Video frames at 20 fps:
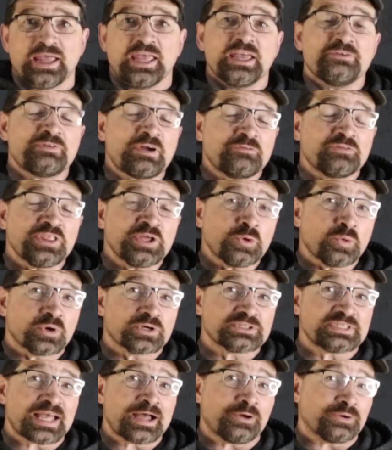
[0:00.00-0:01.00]
If everything
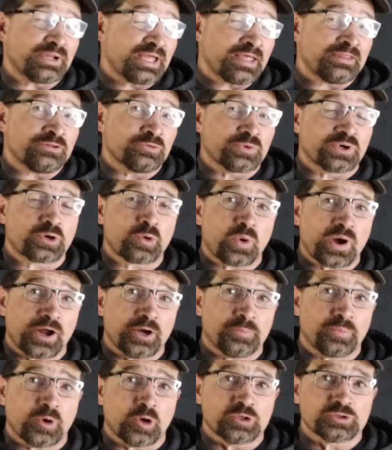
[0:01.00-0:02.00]
works out and the
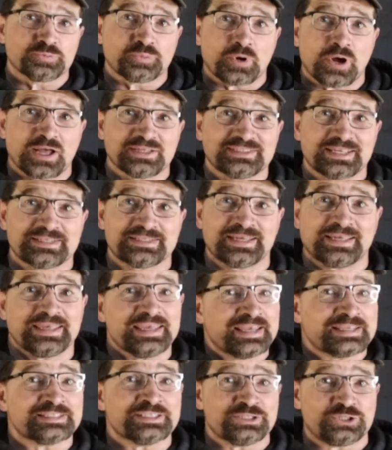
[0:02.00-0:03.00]
required post-processing
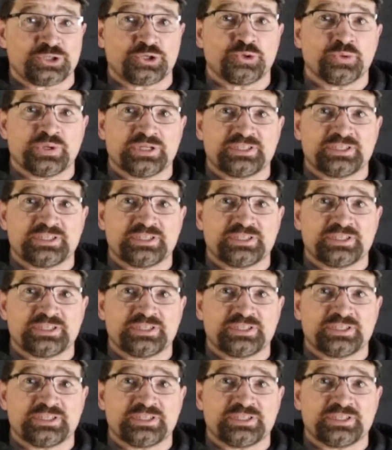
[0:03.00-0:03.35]
isn't too